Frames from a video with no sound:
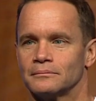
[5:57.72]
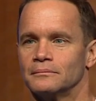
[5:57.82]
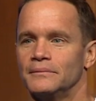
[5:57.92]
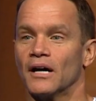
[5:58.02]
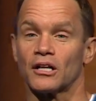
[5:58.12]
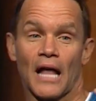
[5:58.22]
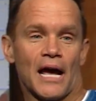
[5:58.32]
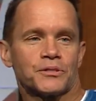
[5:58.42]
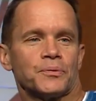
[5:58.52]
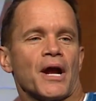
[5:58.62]
Now clasp
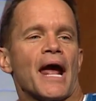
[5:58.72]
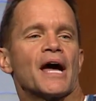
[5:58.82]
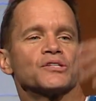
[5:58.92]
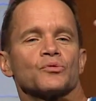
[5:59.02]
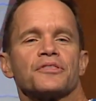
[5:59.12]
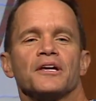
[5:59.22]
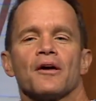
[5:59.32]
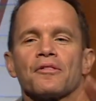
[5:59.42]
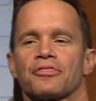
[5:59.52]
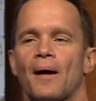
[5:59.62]
your hands with the other
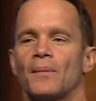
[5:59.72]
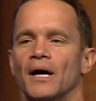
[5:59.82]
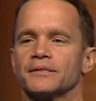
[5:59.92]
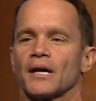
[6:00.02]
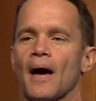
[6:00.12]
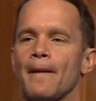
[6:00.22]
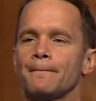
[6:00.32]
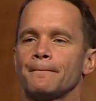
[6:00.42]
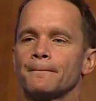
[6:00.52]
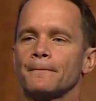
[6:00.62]
thumb on top,
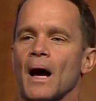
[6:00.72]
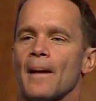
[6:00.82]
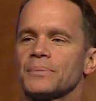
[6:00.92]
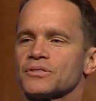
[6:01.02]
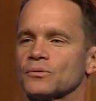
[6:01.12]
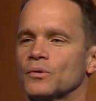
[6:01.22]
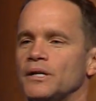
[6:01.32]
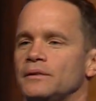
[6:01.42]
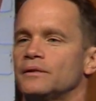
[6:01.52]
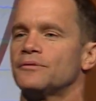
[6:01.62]
opposite way you
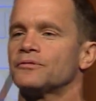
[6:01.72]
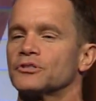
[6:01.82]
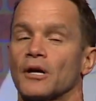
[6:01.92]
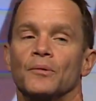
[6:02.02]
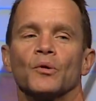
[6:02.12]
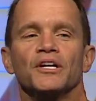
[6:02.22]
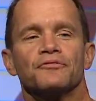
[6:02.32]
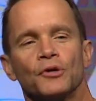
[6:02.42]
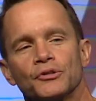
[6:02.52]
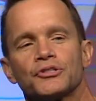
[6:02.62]
did the first time. Now when you
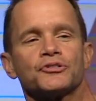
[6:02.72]
folded your